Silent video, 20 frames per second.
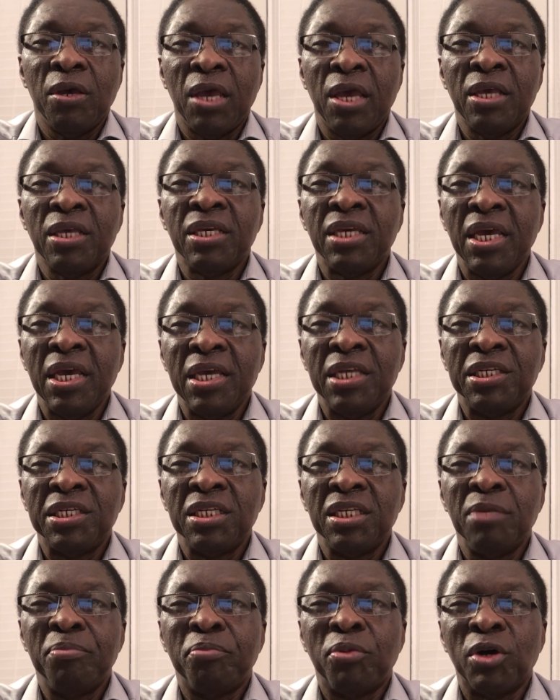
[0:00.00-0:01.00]
engaged
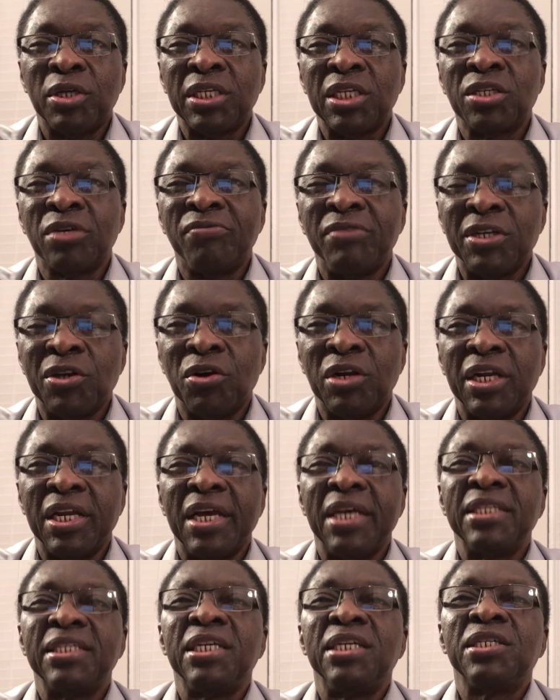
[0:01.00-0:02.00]
in the process of
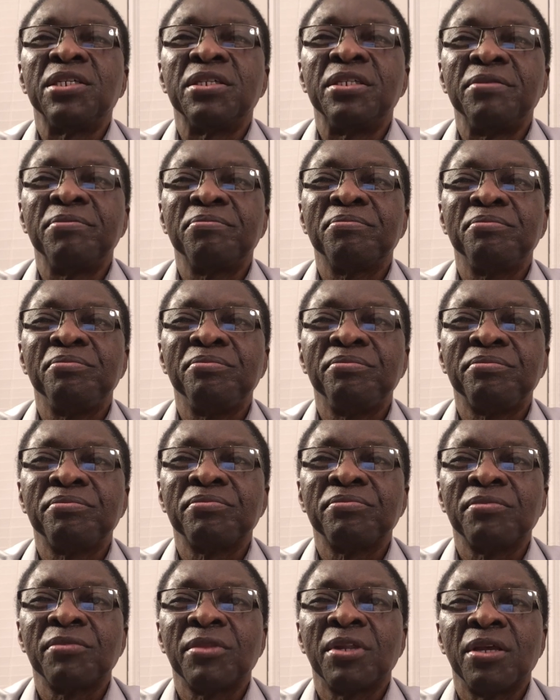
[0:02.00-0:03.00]
decolonization.
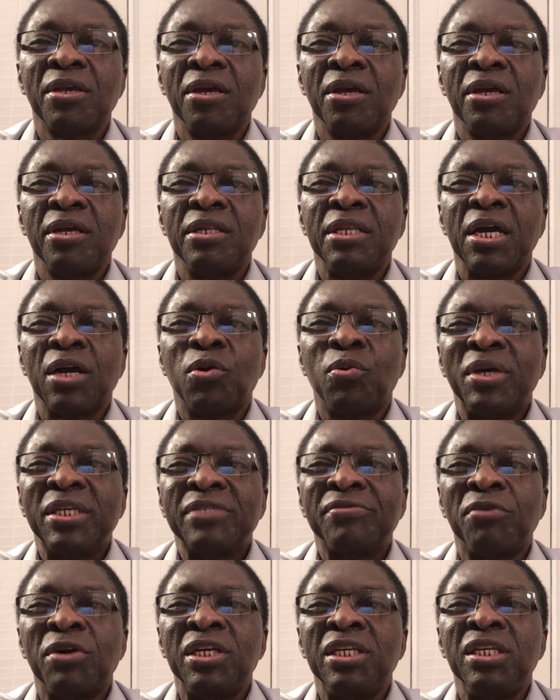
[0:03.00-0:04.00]
Their
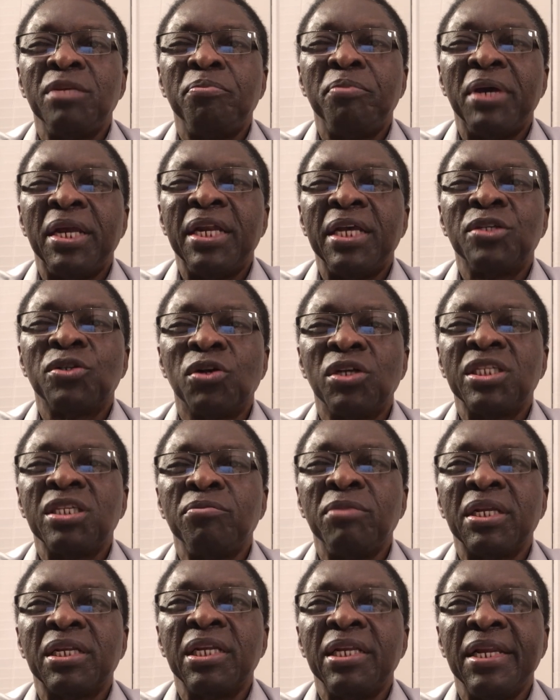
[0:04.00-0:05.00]
quest for independence
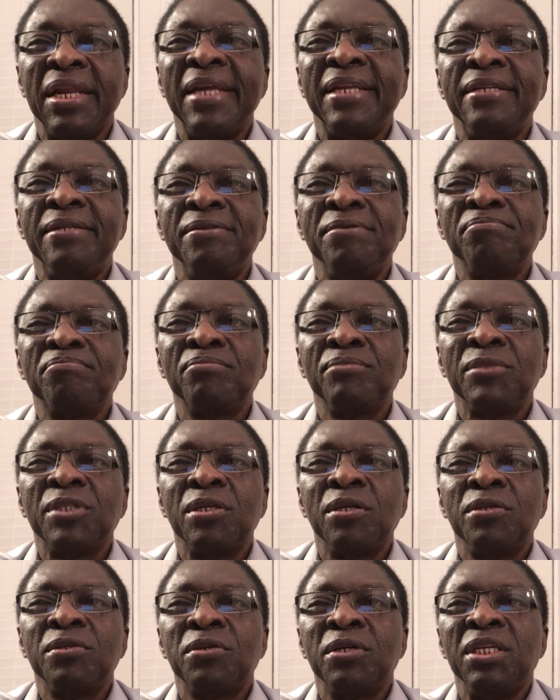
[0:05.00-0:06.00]
ultimately led
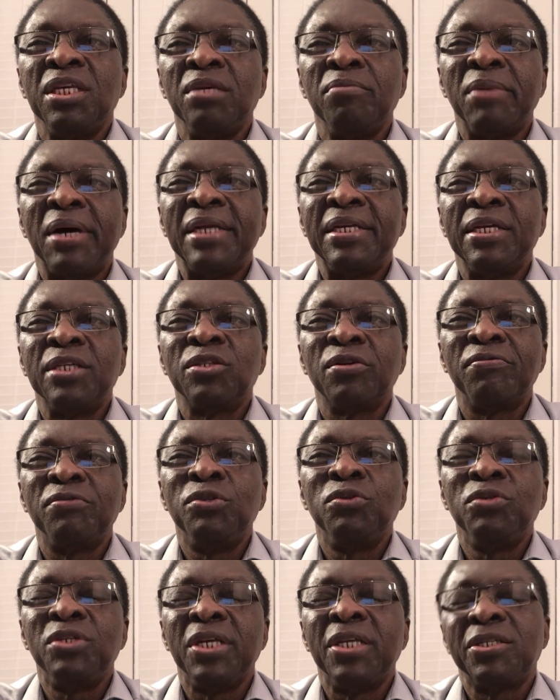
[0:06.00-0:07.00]
to the emergence of
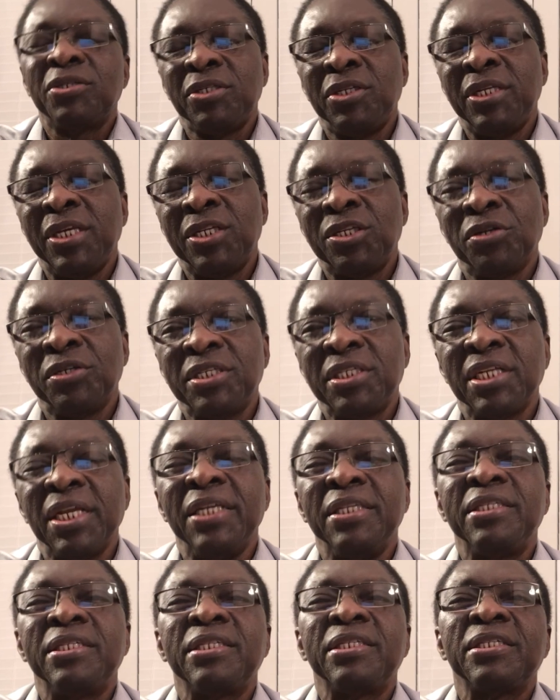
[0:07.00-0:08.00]
new nation
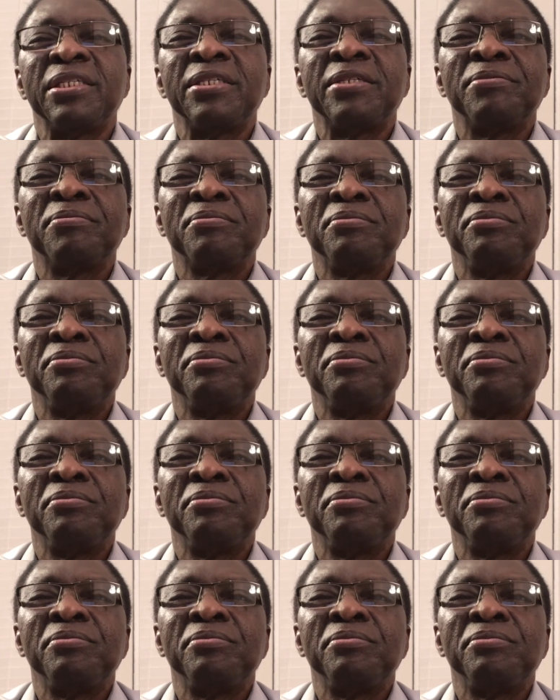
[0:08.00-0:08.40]
states.